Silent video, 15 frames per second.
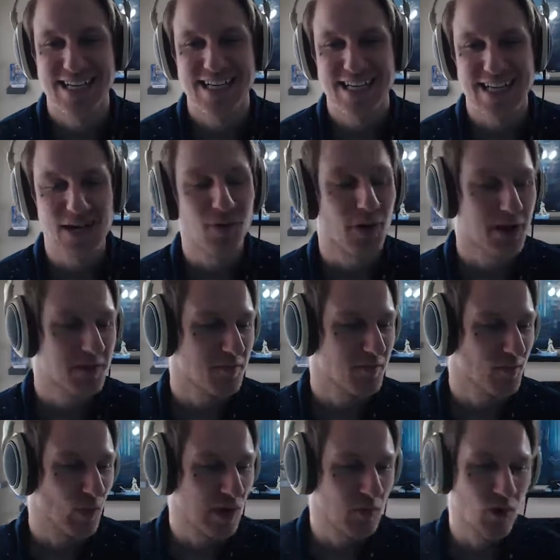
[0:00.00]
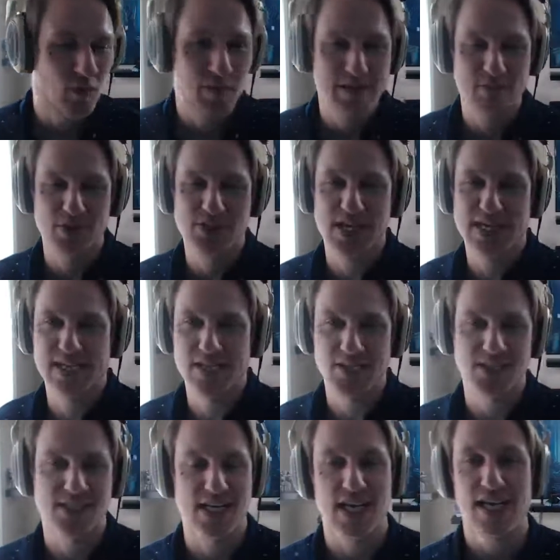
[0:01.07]
They want more people checking out their
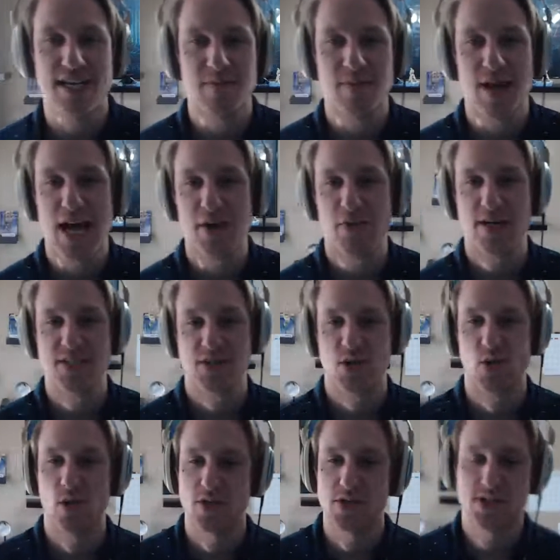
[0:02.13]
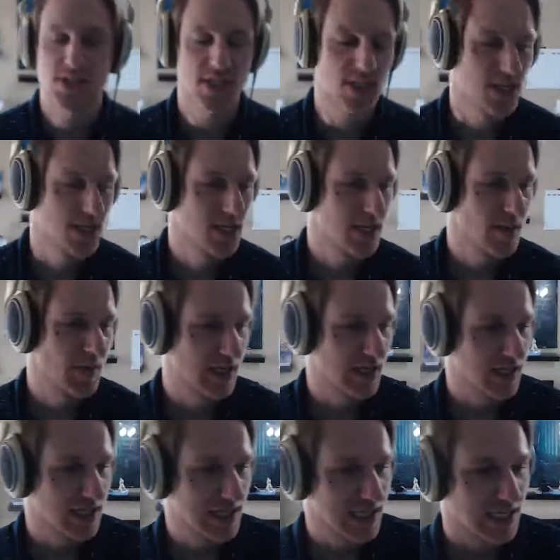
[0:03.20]
site and buying Razer cores,
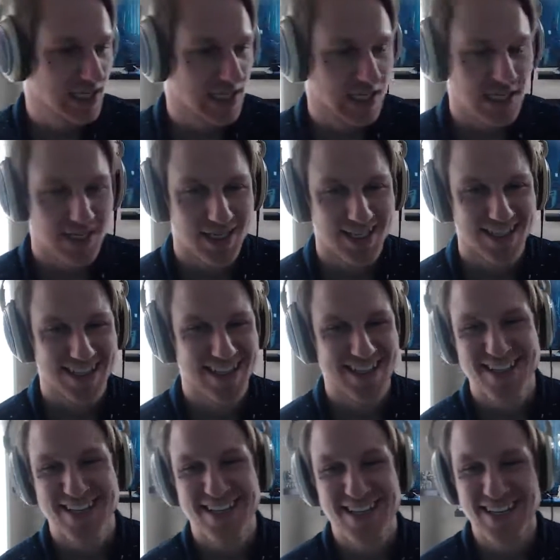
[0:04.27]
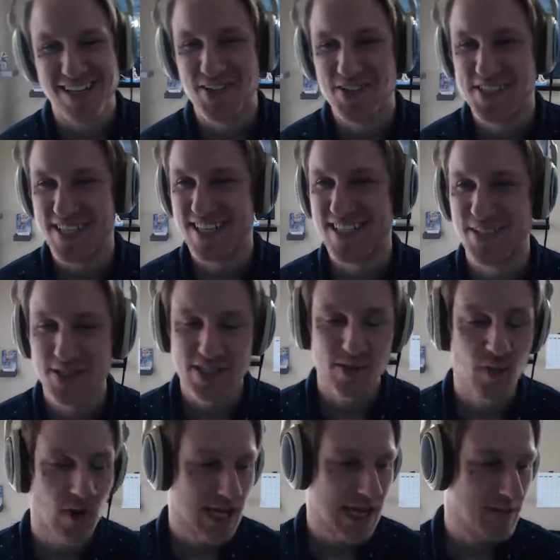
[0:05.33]
apparently, and using them
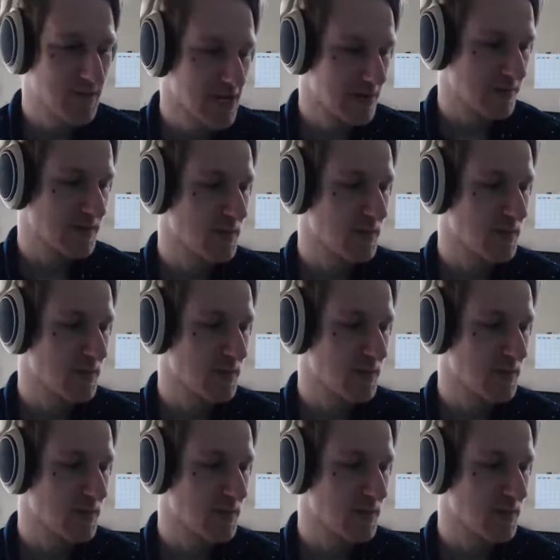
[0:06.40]
on laptops.